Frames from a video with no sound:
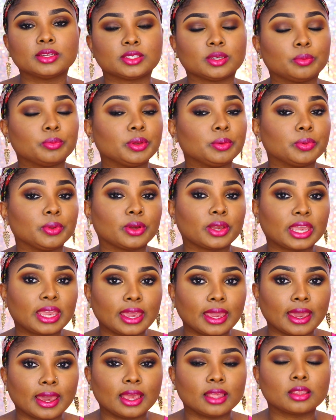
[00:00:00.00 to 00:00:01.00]
some people
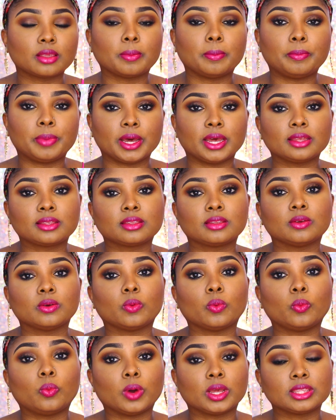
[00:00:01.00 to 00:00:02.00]
can't but
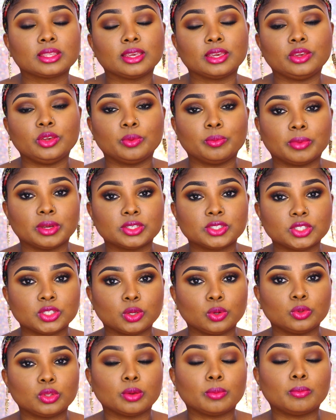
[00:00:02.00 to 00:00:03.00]
one thing you must
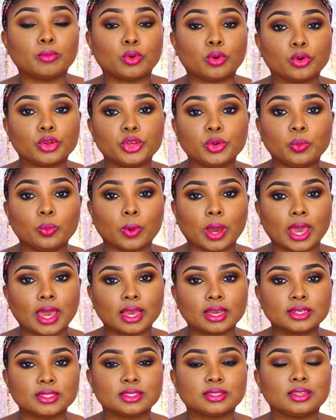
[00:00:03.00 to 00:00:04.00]
know, the more you
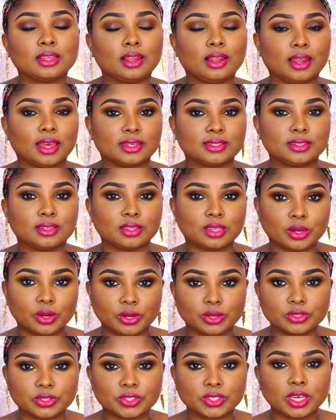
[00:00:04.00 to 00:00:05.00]
wax, the less it
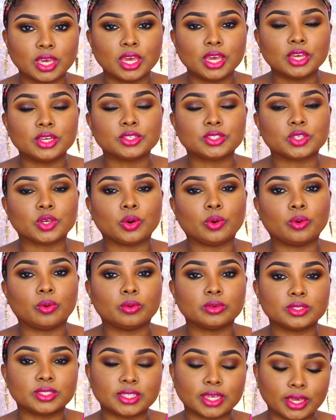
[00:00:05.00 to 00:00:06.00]
hurts.
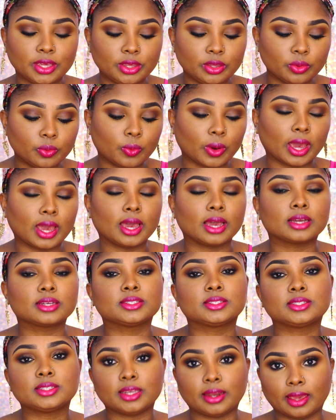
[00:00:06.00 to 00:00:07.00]
So say you
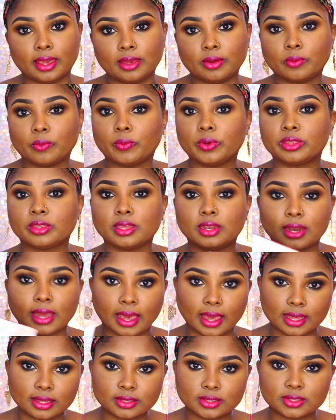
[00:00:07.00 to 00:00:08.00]
wax today with the
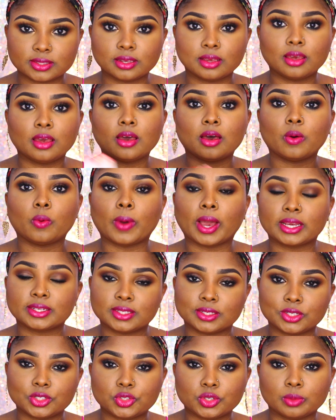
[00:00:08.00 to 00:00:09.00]
nads,
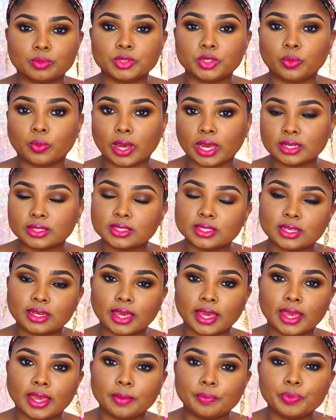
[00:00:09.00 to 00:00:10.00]
waxing strips. You wax
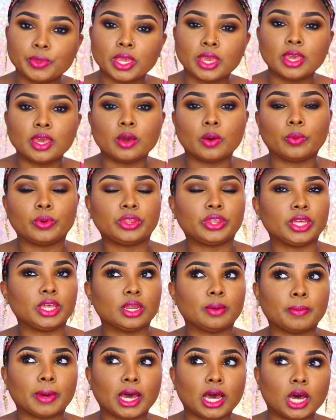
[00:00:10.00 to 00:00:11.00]
today,
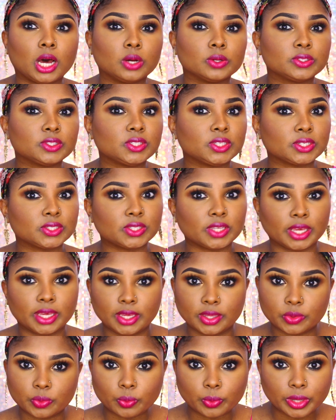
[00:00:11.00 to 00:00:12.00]
within about six to
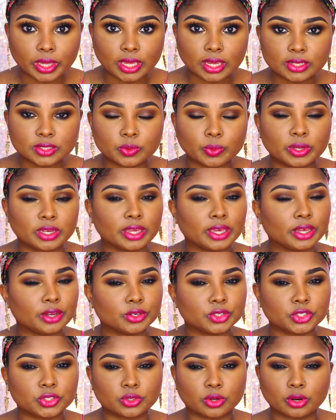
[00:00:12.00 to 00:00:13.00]
eight weeks when the
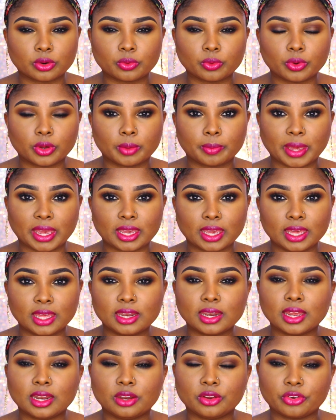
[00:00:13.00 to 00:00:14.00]
hairs start growing back
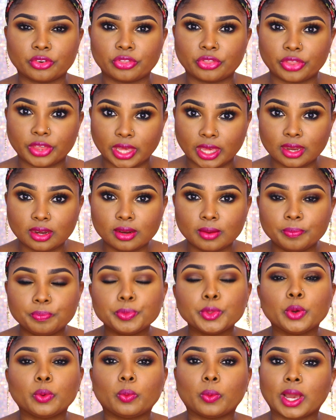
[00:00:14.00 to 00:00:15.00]
in and they're thin,
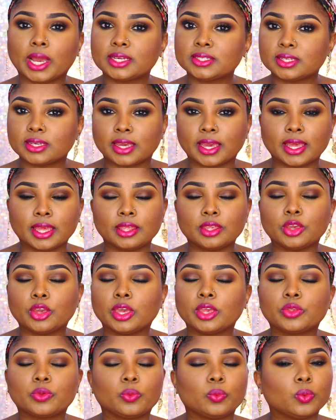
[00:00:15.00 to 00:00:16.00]
wax again,
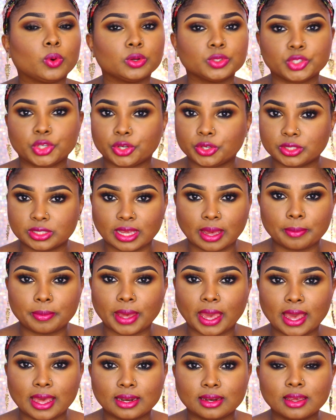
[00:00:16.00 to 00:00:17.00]
it won't hurt that
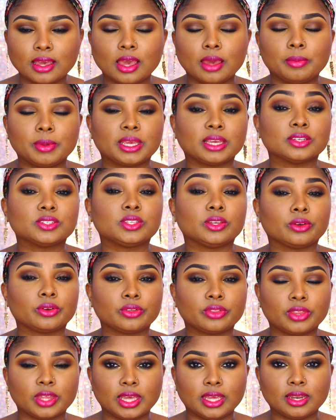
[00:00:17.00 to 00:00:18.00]
bad because they're
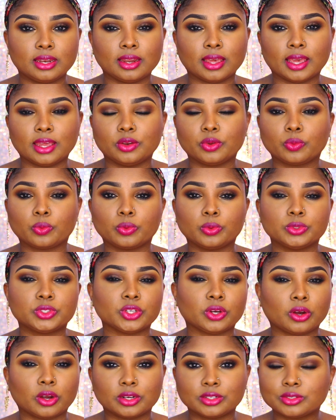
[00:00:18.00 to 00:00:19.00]
thin and the
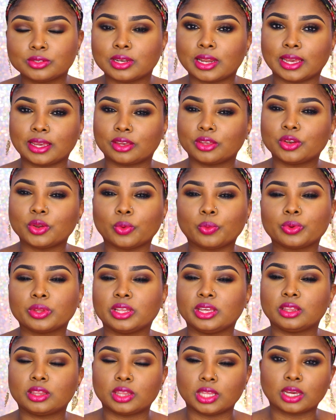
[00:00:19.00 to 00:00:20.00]
roots aren't like, you know,
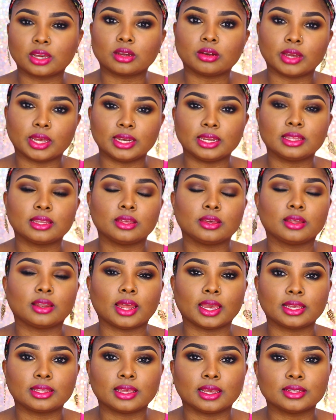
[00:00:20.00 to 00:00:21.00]
really thick or anything
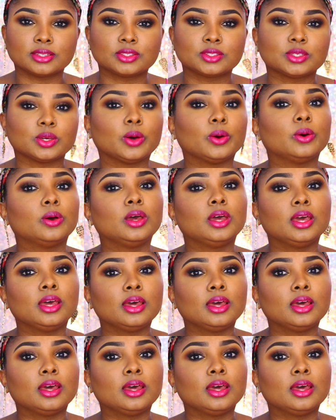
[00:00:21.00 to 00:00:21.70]
like that. So